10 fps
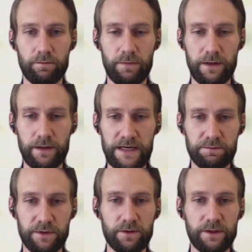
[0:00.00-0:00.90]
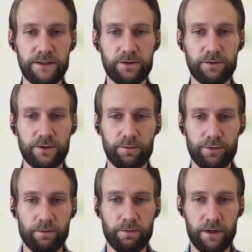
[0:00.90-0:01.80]
last but not least, to
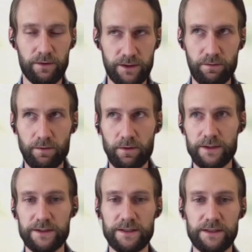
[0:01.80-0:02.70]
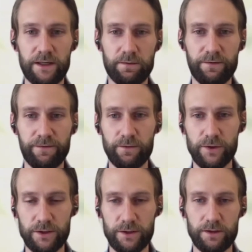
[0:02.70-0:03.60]
promote a more sustainable
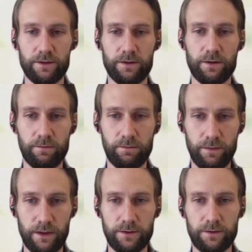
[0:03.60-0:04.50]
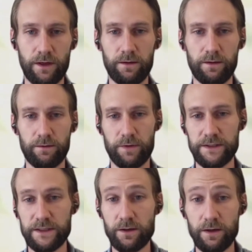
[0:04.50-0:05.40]
future, in
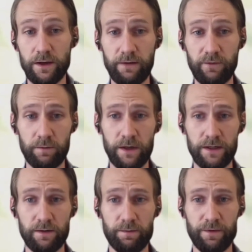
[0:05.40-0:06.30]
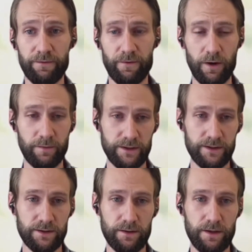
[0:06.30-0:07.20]
particular environmental
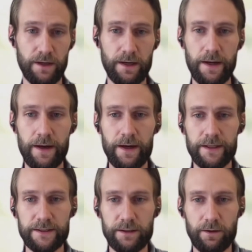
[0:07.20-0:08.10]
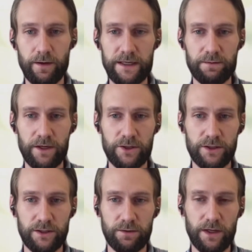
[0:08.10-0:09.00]
performance. So as
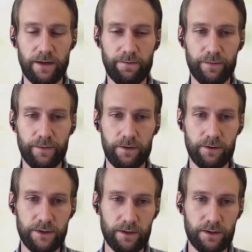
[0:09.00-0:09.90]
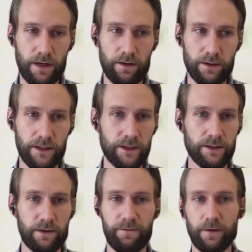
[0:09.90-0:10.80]
mentioned, we are using
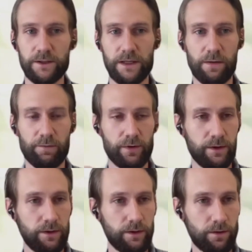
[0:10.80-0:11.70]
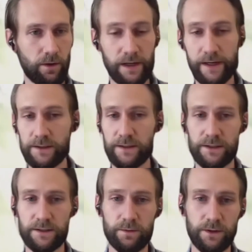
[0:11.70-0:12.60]
data, for example, in online
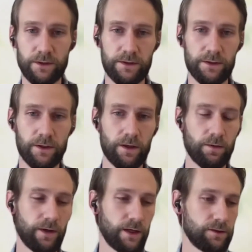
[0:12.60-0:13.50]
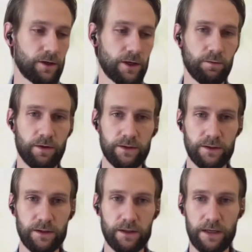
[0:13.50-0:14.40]
assessments. We are talking about
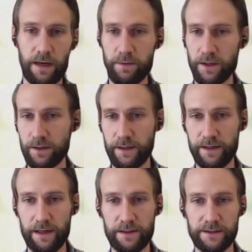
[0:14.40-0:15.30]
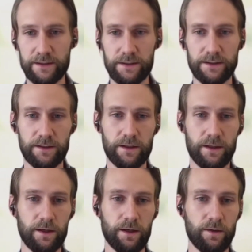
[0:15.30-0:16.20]
chemical analysis.
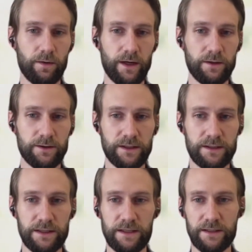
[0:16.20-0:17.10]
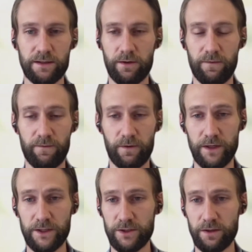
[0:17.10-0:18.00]
We are using data or
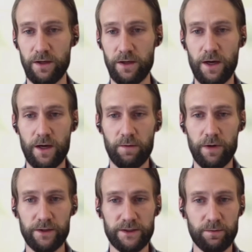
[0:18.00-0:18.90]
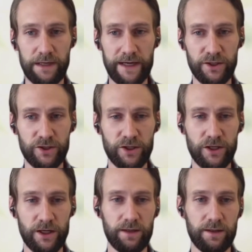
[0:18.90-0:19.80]
information about supply
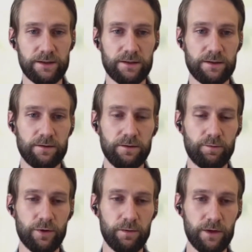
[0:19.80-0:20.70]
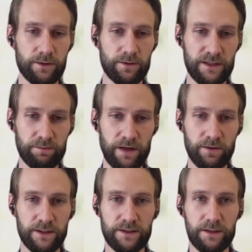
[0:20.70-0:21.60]
chains to promote
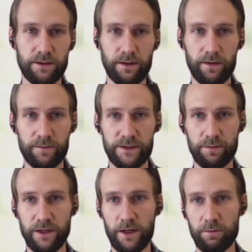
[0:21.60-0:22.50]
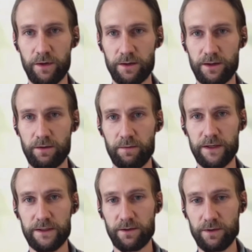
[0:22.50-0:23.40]
transparency. I'm speaking about our
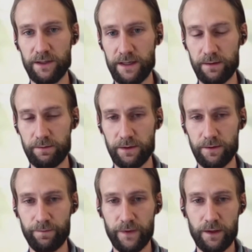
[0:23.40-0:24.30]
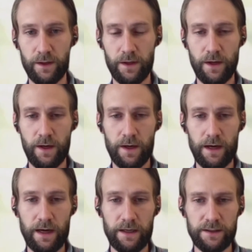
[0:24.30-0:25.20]
in Green label.
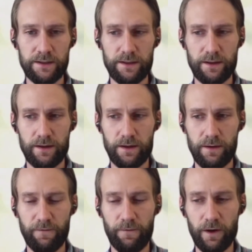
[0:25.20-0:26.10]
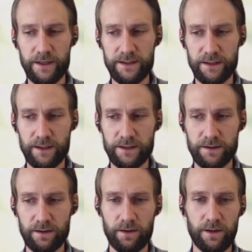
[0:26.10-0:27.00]
And for us, it's
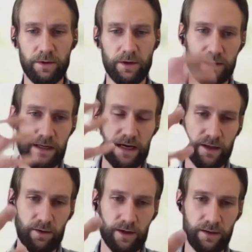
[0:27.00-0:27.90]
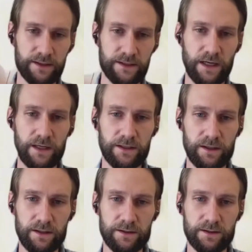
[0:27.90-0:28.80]
not only about gathering this data,
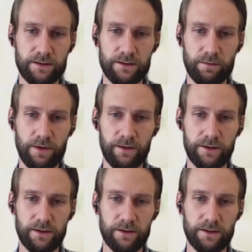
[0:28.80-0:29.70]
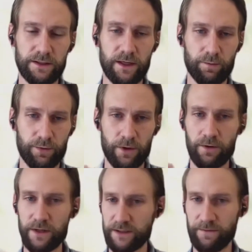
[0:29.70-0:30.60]
it's about seeing
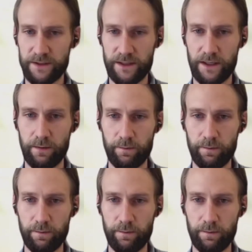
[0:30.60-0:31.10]
progress over time.